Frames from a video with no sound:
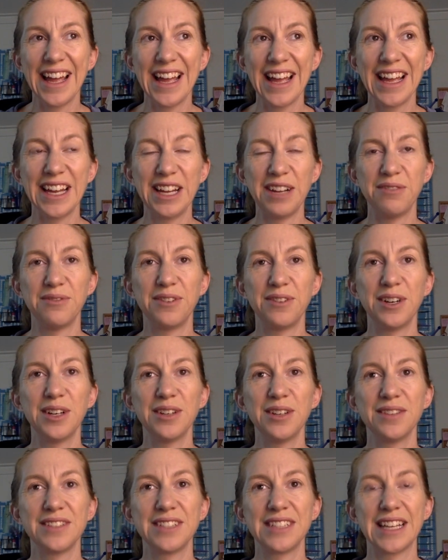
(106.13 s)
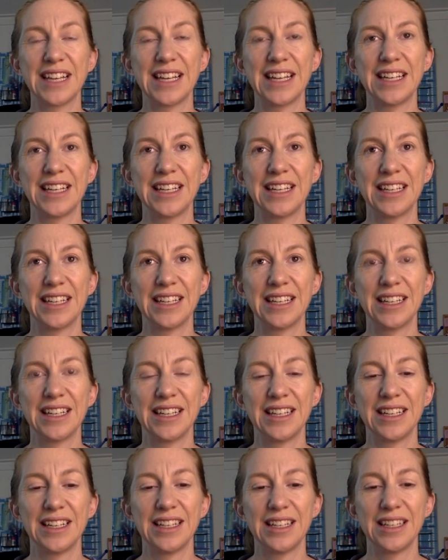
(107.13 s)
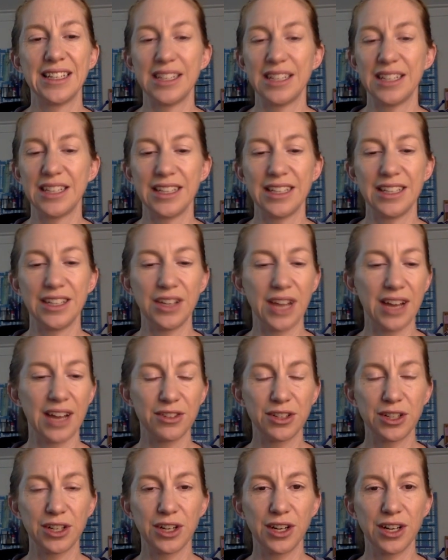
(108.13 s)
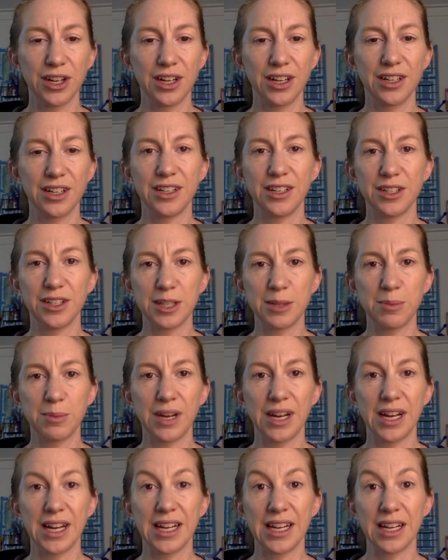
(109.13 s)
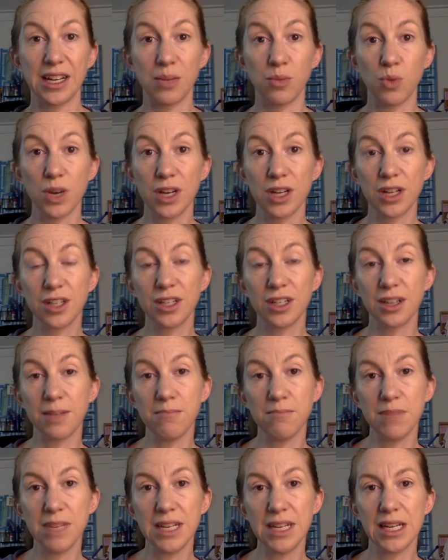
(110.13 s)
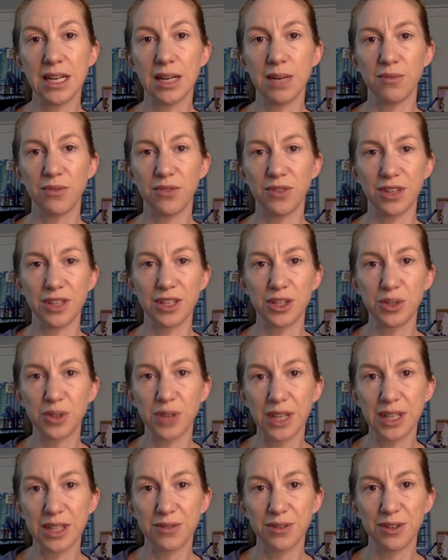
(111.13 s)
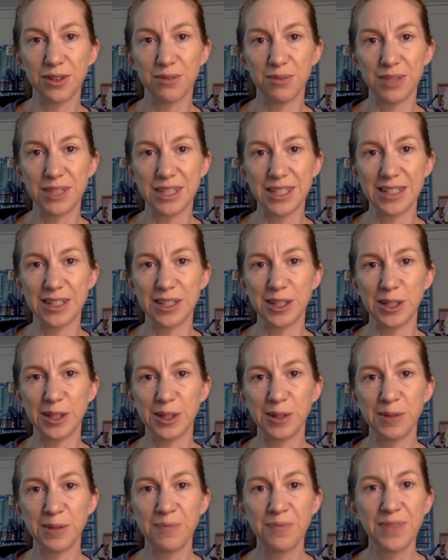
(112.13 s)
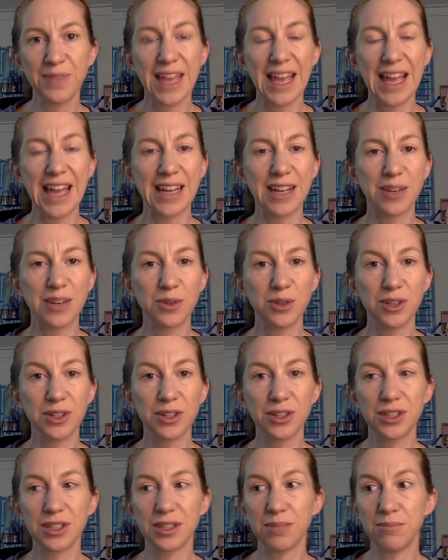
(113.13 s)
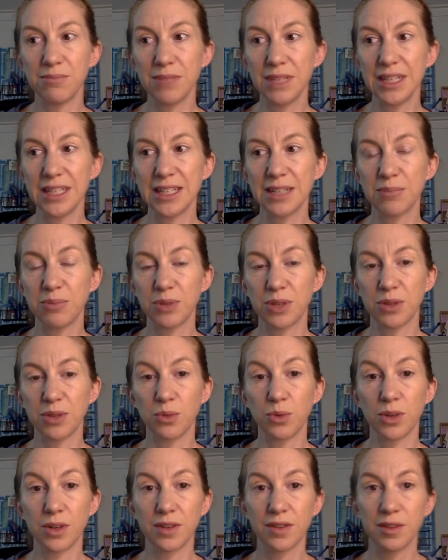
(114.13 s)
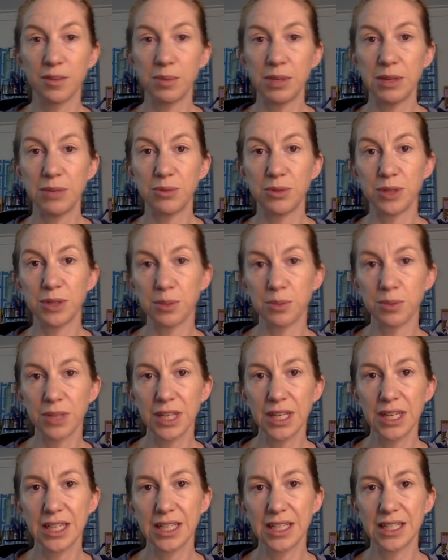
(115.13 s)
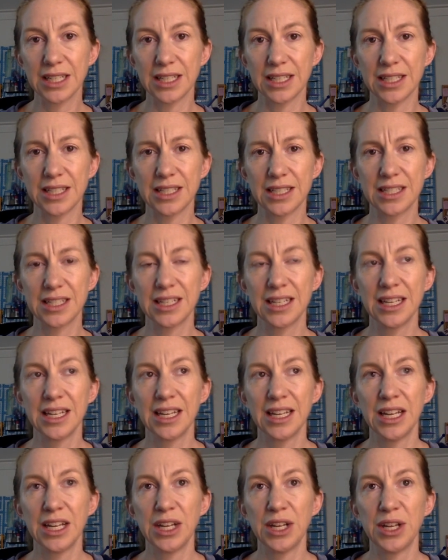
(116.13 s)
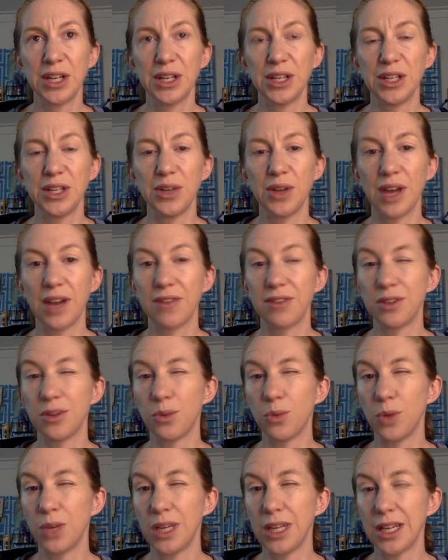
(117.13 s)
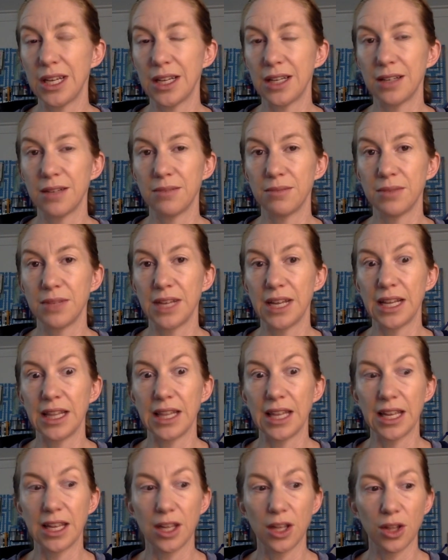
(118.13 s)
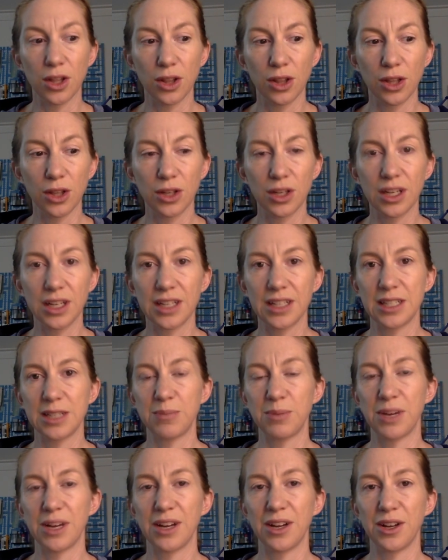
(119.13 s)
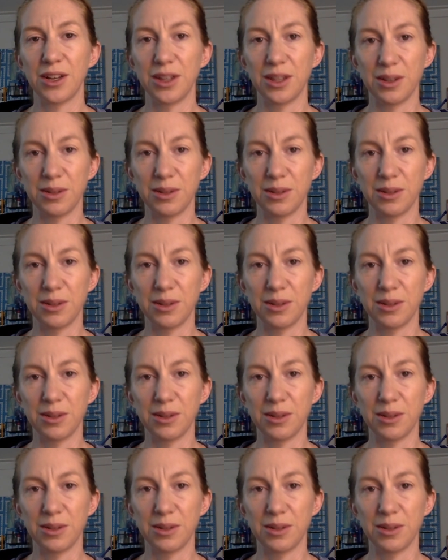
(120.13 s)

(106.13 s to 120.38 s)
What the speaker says: involves like, you have a card, your spy, and where you're going to meet up for the transfer of material. And in order to meet up with one of the people you're playing against, you have to wink at them and like look at a spot on